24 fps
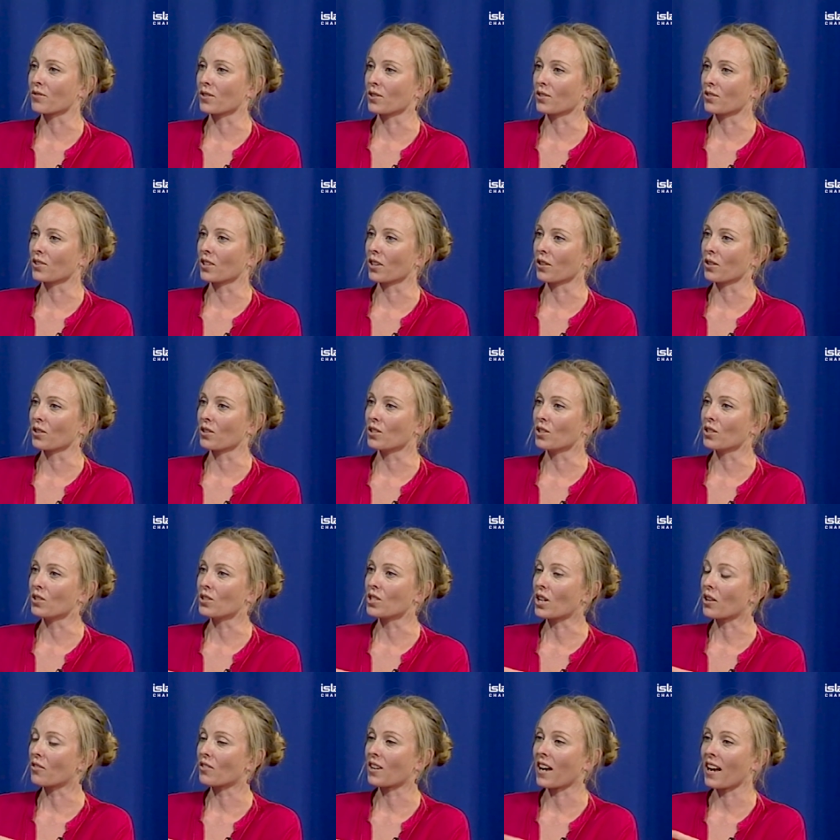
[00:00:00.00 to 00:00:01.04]
food though,
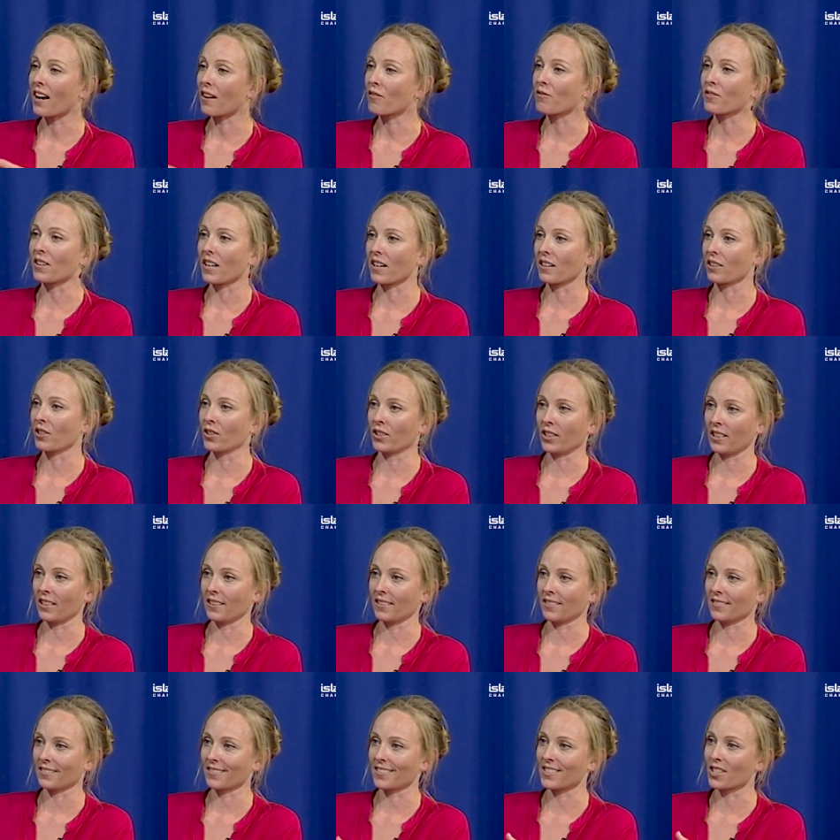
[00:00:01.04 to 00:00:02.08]
you don't have that
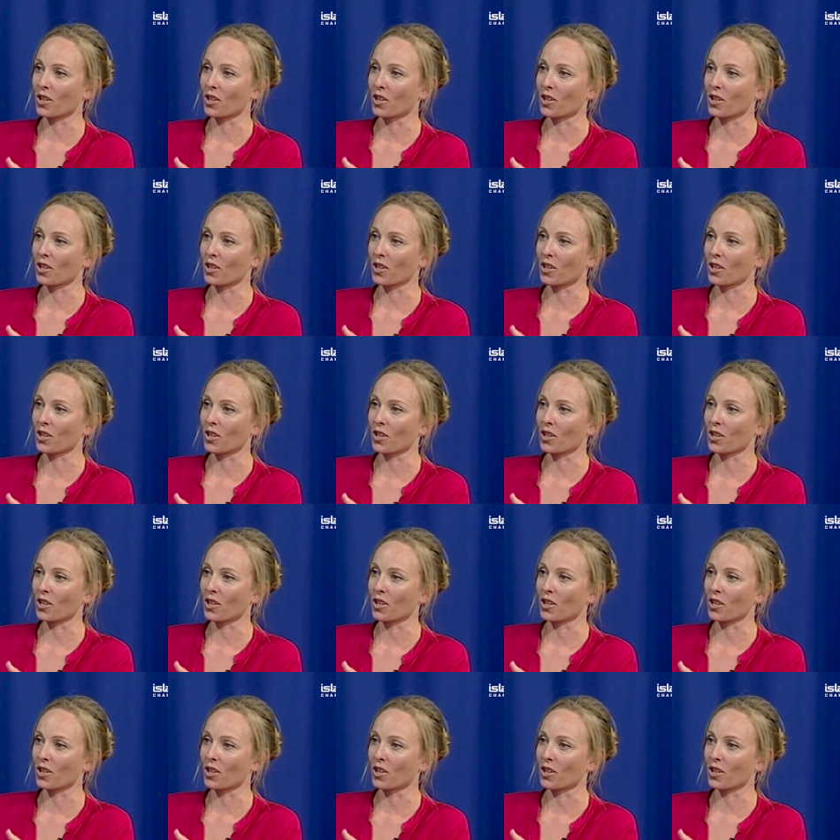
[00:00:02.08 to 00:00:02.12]
cooking.